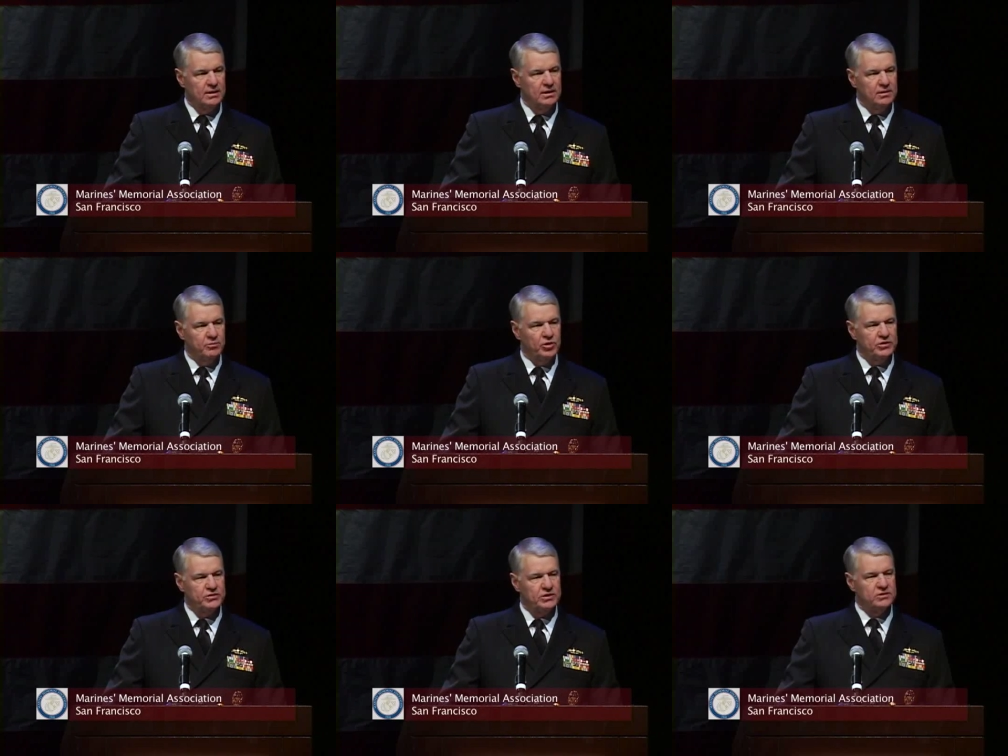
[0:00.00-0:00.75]
In the
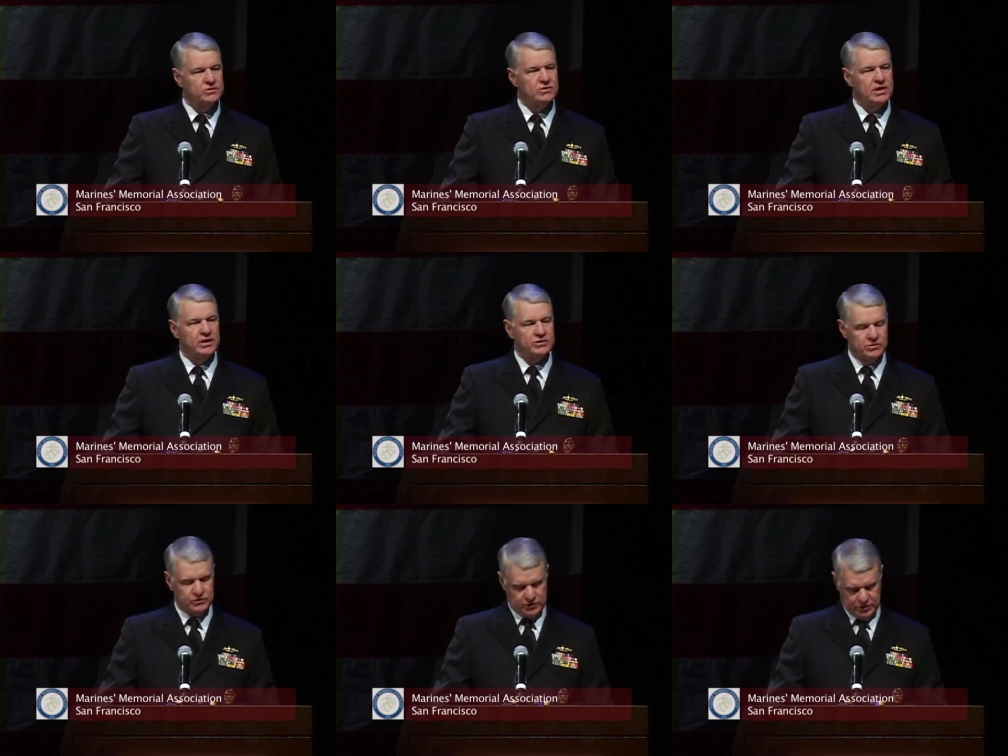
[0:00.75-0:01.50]
President's
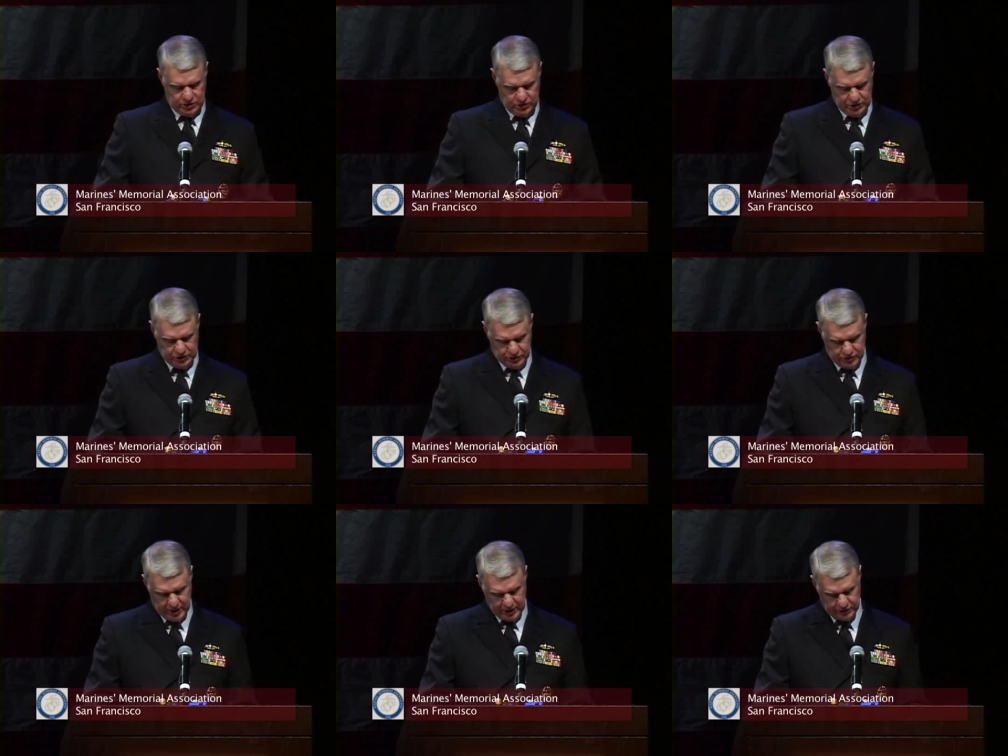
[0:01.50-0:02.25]
national security
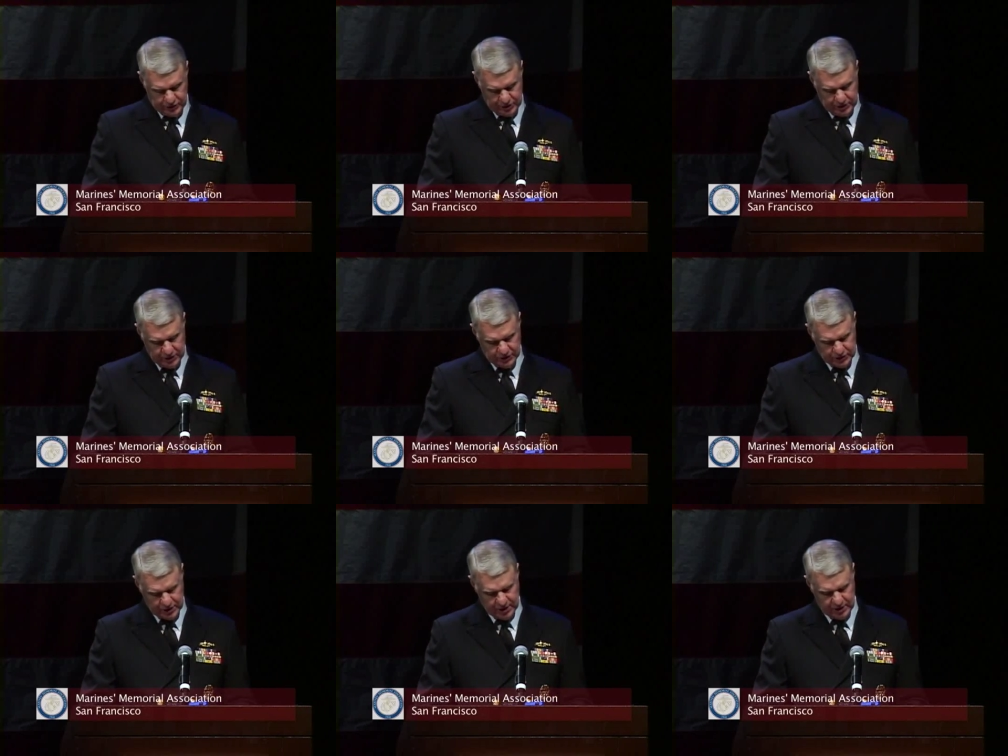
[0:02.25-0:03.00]
strategy, he
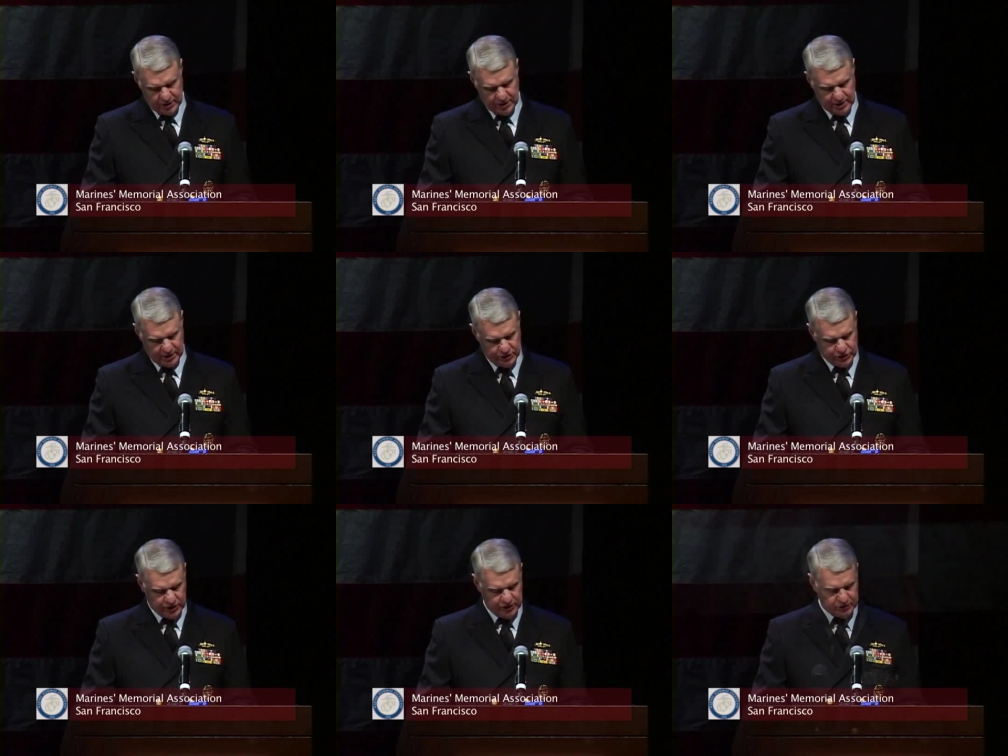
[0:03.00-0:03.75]
stated that a
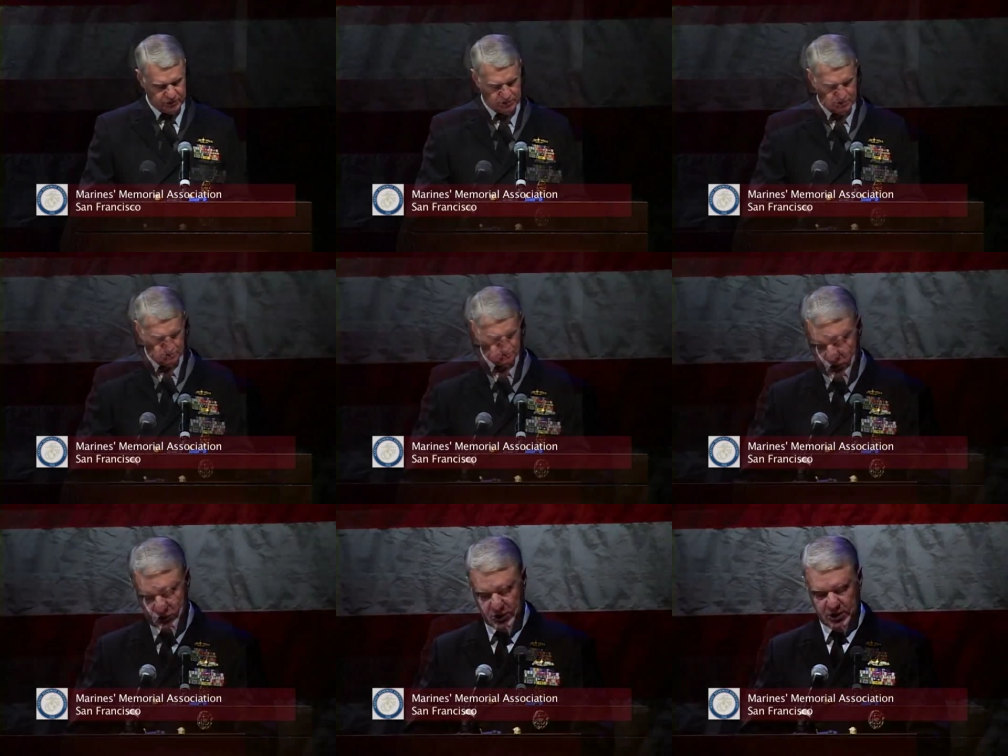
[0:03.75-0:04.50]
just and
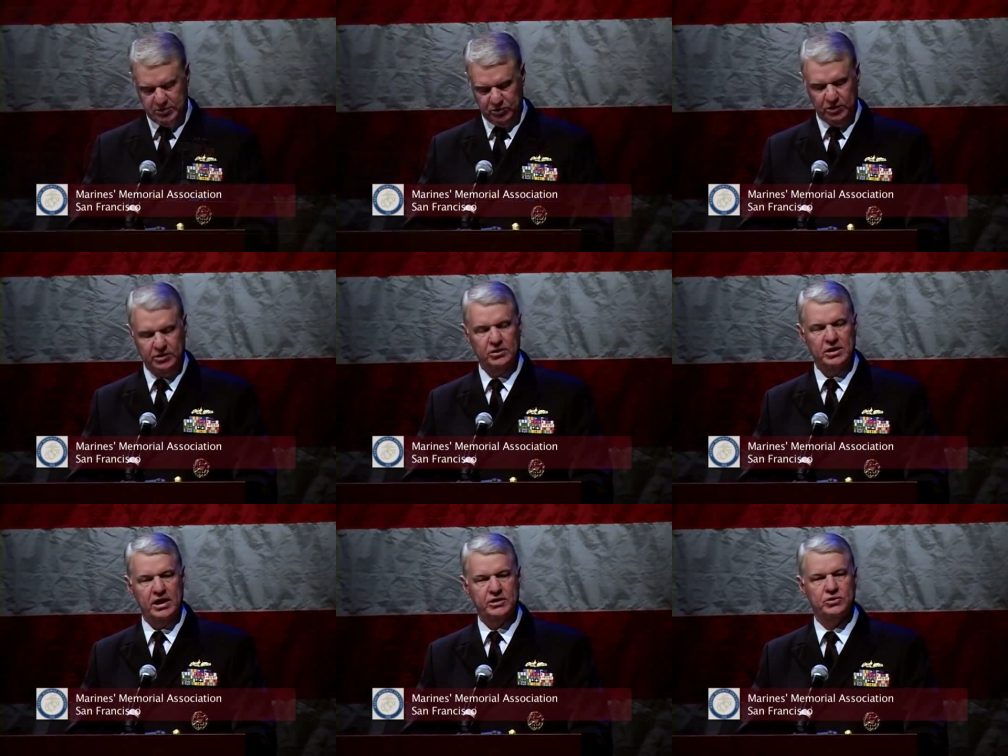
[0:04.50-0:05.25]
sustainable
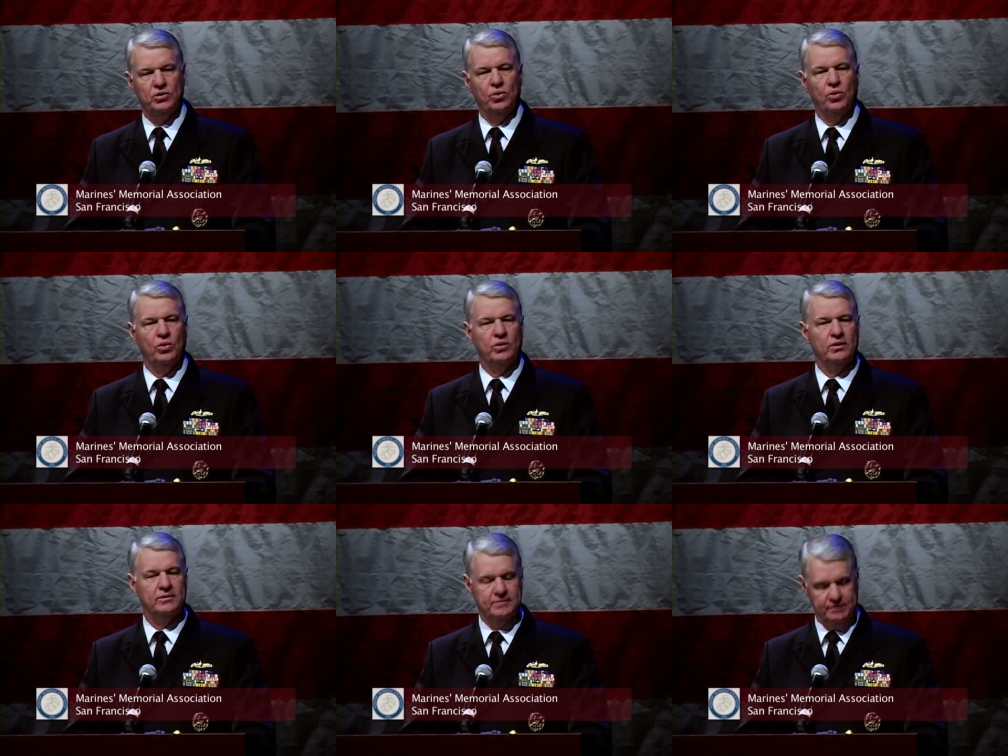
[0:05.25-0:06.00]
international order